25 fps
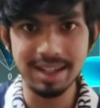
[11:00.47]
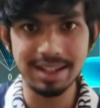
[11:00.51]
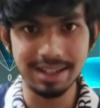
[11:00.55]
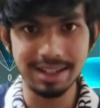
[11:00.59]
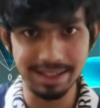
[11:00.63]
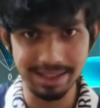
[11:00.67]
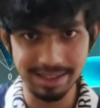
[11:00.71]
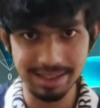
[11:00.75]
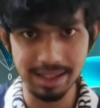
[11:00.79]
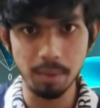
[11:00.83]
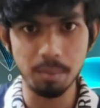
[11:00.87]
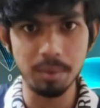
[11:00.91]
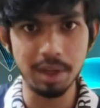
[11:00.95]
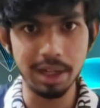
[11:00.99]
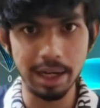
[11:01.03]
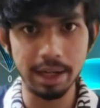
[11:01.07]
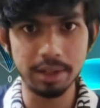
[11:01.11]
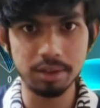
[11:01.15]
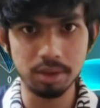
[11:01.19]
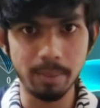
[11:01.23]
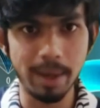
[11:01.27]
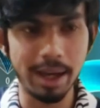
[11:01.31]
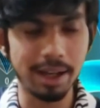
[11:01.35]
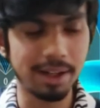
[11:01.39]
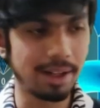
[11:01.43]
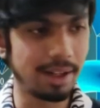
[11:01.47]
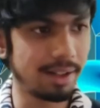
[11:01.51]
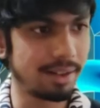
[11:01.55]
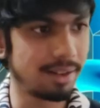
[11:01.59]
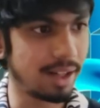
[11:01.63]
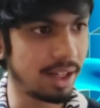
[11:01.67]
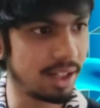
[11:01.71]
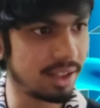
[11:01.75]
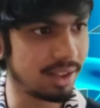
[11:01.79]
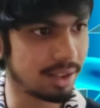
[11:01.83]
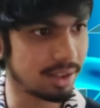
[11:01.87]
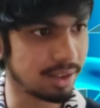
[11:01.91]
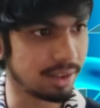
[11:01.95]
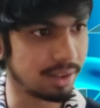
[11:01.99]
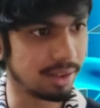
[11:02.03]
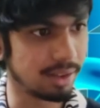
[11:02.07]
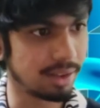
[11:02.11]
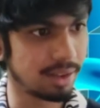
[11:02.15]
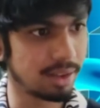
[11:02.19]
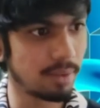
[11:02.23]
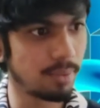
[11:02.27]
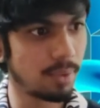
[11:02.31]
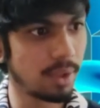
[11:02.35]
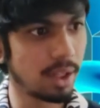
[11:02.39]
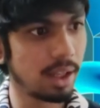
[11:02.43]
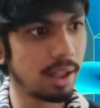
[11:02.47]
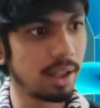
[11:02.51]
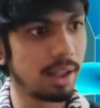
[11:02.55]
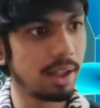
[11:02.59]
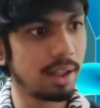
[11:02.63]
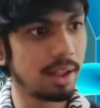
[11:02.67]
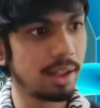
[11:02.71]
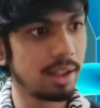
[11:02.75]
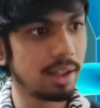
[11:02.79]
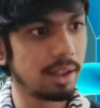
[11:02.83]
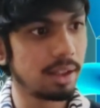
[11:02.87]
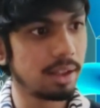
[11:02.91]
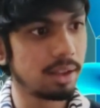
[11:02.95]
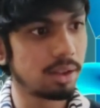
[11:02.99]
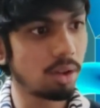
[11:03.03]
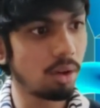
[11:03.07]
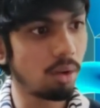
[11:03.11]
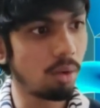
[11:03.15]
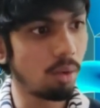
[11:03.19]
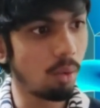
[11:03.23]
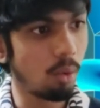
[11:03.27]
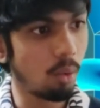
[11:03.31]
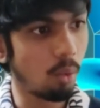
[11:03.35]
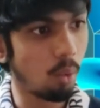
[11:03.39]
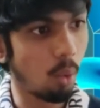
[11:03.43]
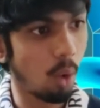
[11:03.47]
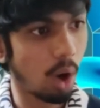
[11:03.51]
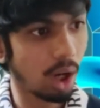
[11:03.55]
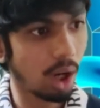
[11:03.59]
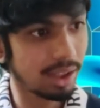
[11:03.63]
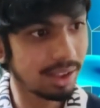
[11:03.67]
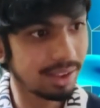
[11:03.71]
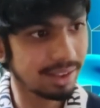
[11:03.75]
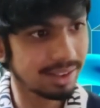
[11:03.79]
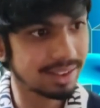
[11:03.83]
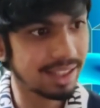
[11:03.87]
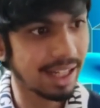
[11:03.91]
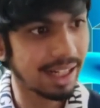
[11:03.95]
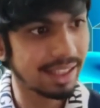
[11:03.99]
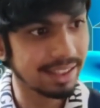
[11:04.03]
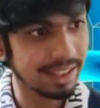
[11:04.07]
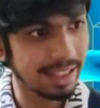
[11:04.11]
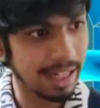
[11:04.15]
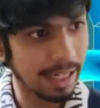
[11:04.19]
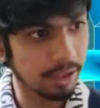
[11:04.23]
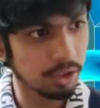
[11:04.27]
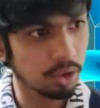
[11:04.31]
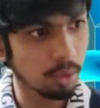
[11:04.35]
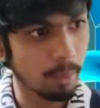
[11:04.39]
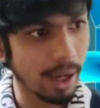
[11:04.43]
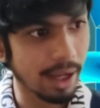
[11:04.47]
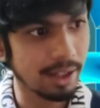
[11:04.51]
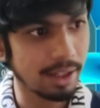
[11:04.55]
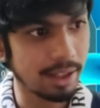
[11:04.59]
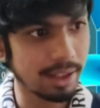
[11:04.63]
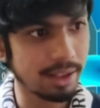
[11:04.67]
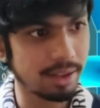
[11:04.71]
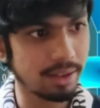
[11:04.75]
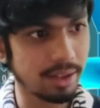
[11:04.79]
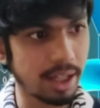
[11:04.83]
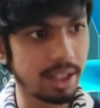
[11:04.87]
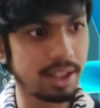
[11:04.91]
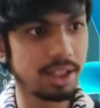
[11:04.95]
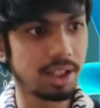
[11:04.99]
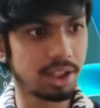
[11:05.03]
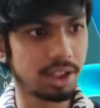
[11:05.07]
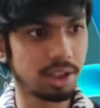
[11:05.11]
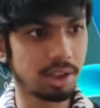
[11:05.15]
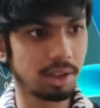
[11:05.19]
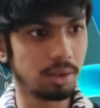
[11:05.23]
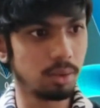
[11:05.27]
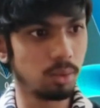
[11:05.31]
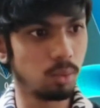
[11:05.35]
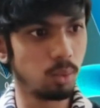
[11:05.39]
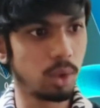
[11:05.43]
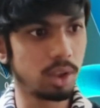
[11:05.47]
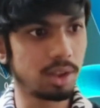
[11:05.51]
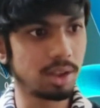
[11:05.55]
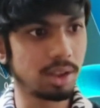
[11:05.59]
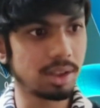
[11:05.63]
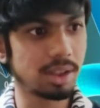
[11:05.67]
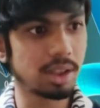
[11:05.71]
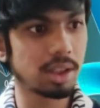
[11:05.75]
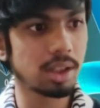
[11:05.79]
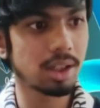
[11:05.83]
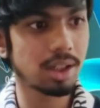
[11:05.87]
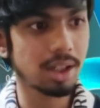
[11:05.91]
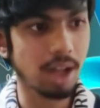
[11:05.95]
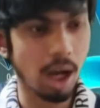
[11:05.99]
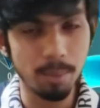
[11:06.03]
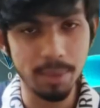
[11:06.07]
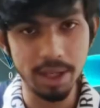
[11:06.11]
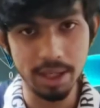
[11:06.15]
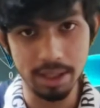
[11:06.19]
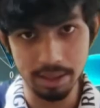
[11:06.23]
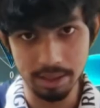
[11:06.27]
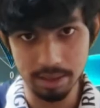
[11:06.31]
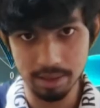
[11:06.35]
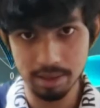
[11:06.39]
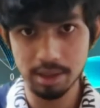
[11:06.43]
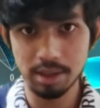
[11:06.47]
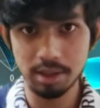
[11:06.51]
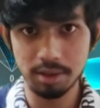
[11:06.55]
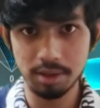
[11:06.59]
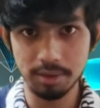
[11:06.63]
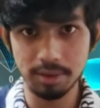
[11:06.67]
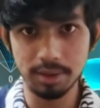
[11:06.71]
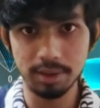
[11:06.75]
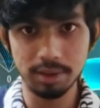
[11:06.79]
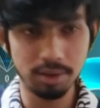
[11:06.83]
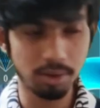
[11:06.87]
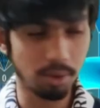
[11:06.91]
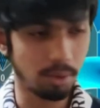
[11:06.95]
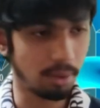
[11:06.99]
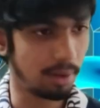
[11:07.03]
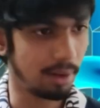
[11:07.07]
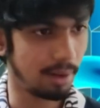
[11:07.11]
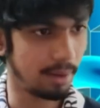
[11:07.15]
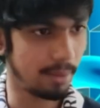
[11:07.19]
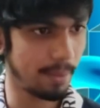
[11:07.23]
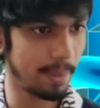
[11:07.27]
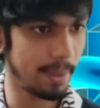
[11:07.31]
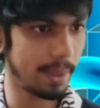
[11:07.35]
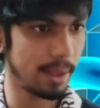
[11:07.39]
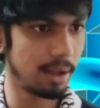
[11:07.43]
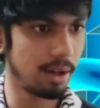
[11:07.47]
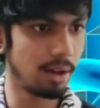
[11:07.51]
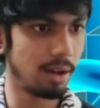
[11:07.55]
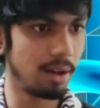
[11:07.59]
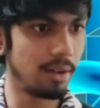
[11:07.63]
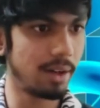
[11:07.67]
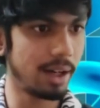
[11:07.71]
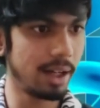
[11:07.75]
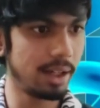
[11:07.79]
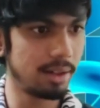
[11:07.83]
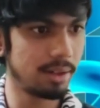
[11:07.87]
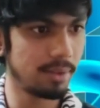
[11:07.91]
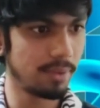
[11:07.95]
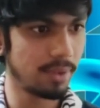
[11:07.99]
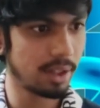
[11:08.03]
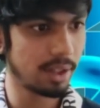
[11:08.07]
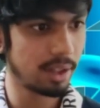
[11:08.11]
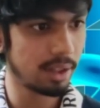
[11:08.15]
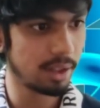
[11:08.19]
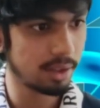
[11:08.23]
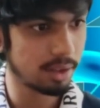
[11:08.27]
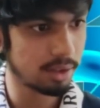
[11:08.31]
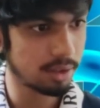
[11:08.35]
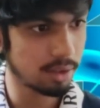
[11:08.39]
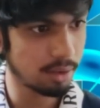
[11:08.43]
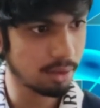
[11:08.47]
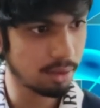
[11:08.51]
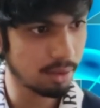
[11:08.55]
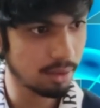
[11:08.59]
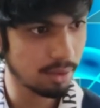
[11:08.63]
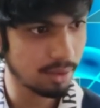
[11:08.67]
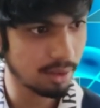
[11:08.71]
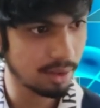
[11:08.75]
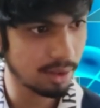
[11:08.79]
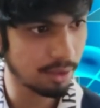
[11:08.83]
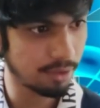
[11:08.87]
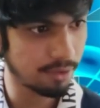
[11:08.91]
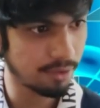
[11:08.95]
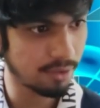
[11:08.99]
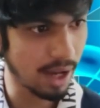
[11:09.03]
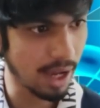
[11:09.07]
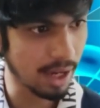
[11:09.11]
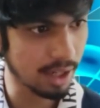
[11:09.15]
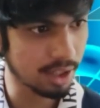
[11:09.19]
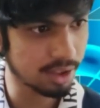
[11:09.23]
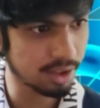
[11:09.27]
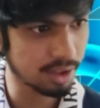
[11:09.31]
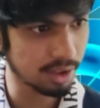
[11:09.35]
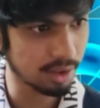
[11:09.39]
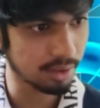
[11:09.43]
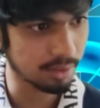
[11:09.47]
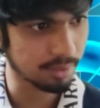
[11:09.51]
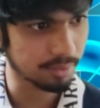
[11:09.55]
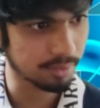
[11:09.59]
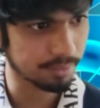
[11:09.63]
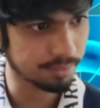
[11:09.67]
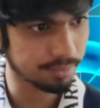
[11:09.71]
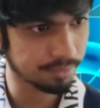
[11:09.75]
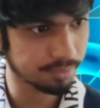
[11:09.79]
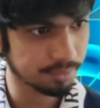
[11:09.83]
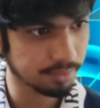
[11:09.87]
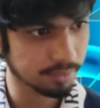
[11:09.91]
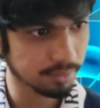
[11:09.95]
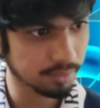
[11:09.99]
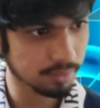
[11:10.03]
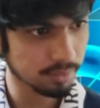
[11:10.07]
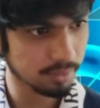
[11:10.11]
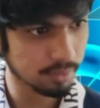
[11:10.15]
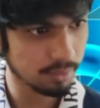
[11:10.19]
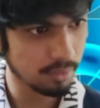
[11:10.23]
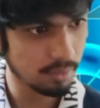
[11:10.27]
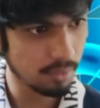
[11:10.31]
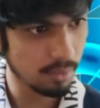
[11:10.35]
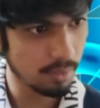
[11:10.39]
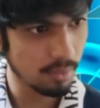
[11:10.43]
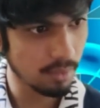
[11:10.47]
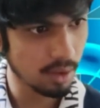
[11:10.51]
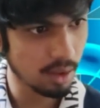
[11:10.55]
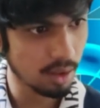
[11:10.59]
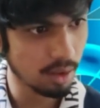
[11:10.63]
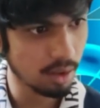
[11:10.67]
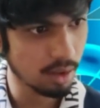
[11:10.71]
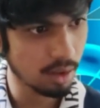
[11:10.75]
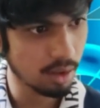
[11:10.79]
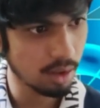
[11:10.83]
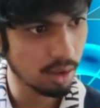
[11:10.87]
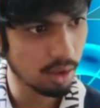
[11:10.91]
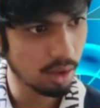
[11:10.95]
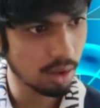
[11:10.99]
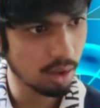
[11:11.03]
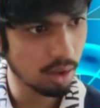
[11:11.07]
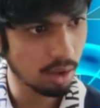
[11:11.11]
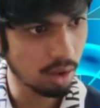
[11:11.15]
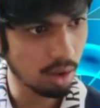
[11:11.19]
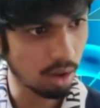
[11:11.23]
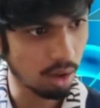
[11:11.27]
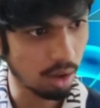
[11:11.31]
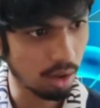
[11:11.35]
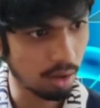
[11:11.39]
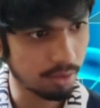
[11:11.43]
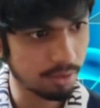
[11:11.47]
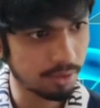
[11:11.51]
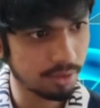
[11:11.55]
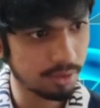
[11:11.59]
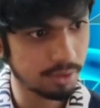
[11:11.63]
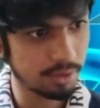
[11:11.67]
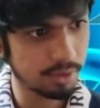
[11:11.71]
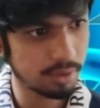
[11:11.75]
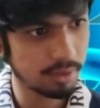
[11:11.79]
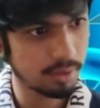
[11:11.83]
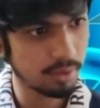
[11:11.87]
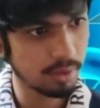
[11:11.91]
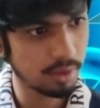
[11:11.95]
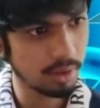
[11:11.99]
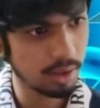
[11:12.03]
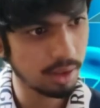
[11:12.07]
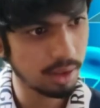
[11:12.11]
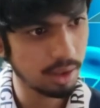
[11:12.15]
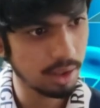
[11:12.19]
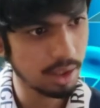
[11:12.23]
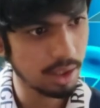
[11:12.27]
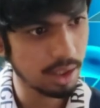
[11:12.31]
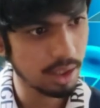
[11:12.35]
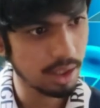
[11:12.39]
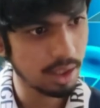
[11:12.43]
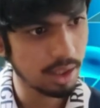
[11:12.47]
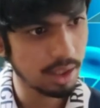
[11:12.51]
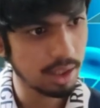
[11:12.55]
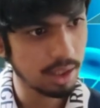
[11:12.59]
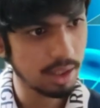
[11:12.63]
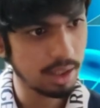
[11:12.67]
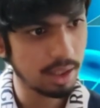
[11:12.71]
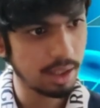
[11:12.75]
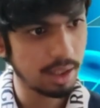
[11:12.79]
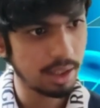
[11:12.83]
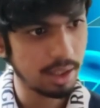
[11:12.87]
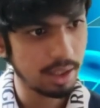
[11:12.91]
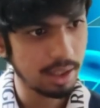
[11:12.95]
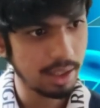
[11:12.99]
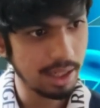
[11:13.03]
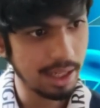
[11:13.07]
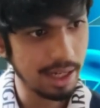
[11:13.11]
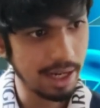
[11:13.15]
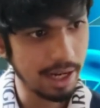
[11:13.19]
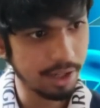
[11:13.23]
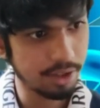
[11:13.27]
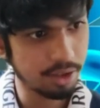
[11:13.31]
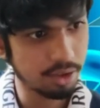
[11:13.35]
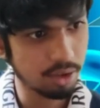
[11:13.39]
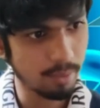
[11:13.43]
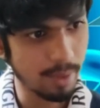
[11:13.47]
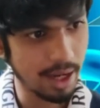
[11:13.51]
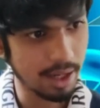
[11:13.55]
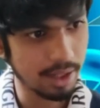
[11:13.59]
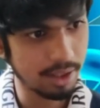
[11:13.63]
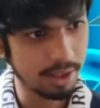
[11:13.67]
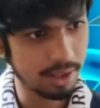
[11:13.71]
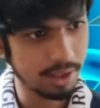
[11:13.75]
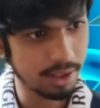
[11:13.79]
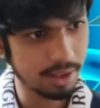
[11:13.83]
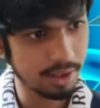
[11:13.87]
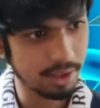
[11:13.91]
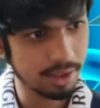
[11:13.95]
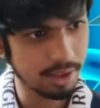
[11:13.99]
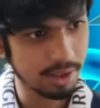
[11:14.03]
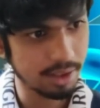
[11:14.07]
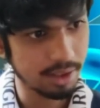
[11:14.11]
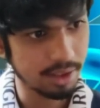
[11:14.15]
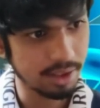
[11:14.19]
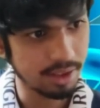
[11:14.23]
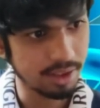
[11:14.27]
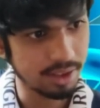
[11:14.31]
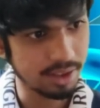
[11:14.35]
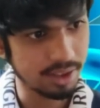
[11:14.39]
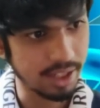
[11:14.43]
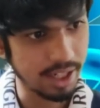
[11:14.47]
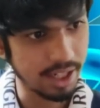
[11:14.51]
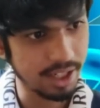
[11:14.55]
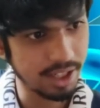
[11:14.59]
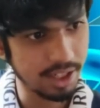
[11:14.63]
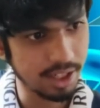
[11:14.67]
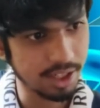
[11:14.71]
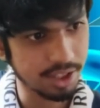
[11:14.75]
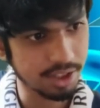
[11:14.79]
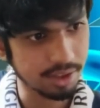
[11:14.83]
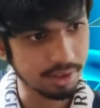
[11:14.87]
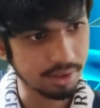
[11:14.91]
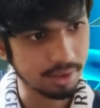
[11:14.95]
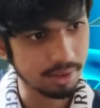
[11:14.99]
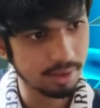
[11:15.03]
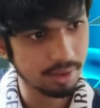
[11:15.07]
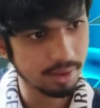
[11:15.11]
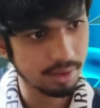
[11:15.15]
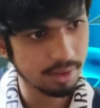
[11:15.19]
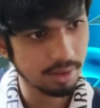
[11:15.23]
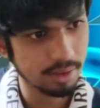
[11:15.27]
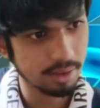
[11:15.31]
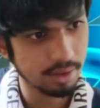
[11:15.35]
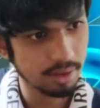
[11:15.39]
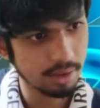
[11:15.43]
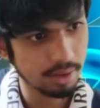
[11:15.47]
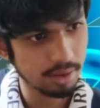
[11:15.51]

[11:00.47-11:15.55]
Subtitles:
emitting some electromagnetic radiations. So what is that electromagnetic radiation which is coming to this hole? All right, so the fraction of electromagnetic radiation